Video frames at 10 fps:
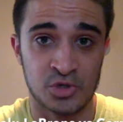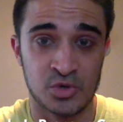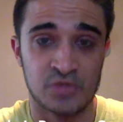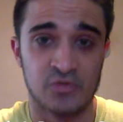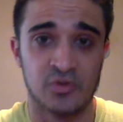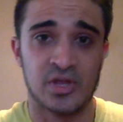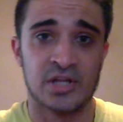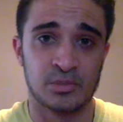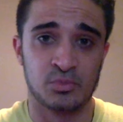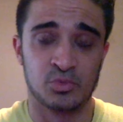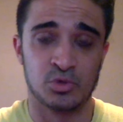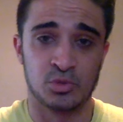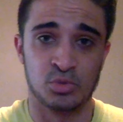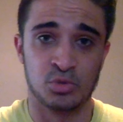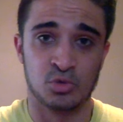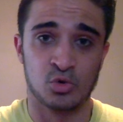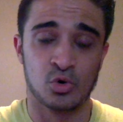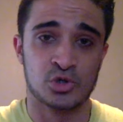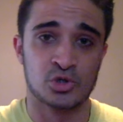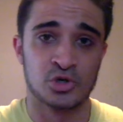Reason for that, the Butte
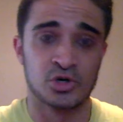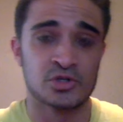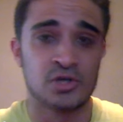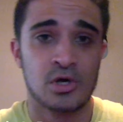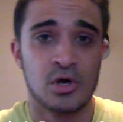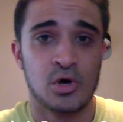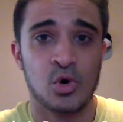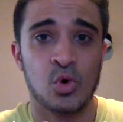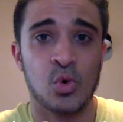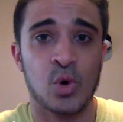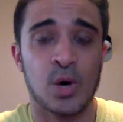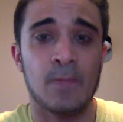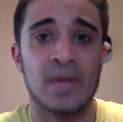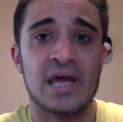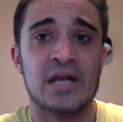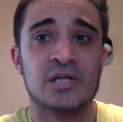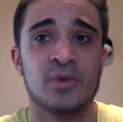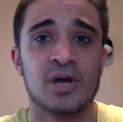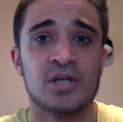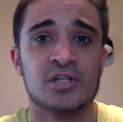Corndrickers, who are managed
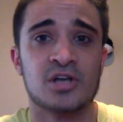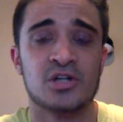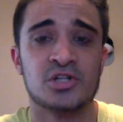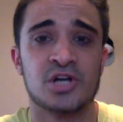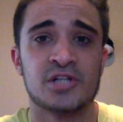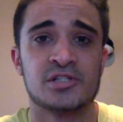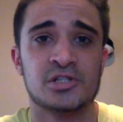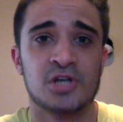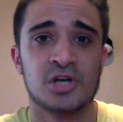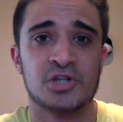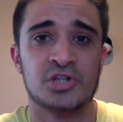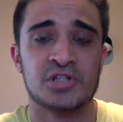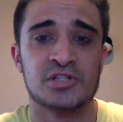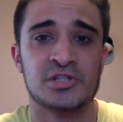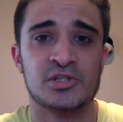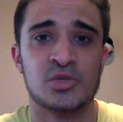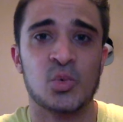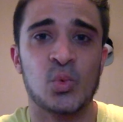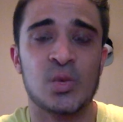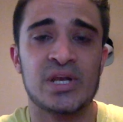by John Johnson. John Johnson is the
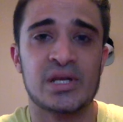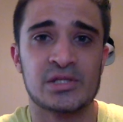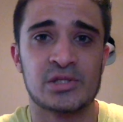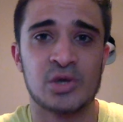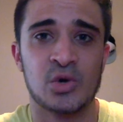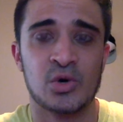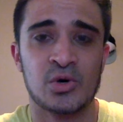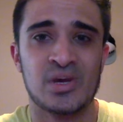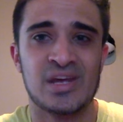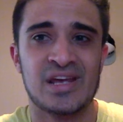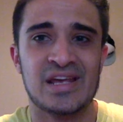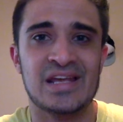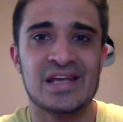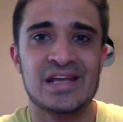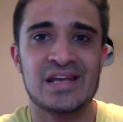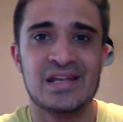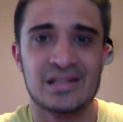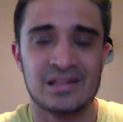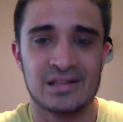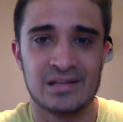winningest owner in
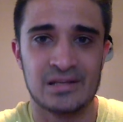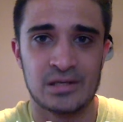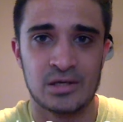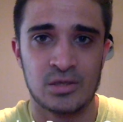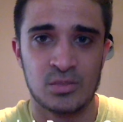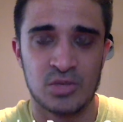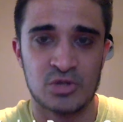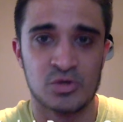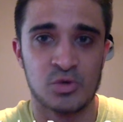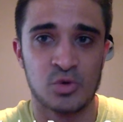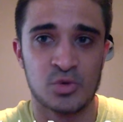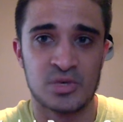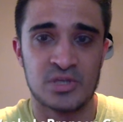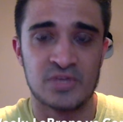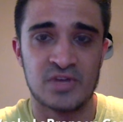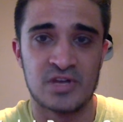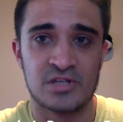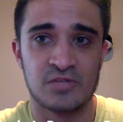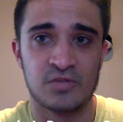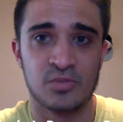the Peterson Orange Penis Fantasy
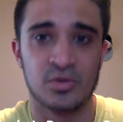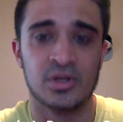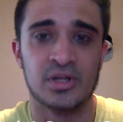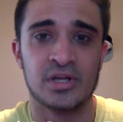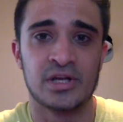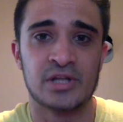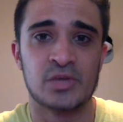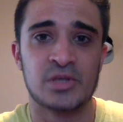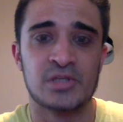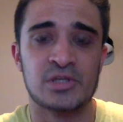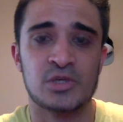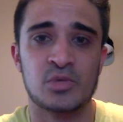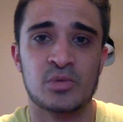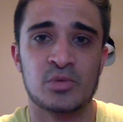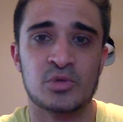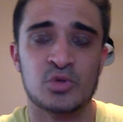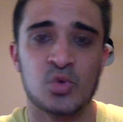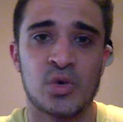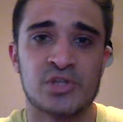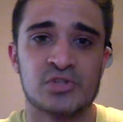Football League, and as well, he's a new member to the
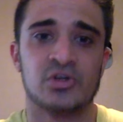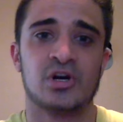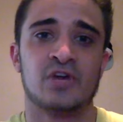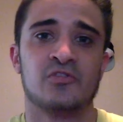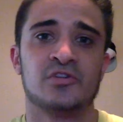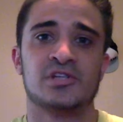Western Conference.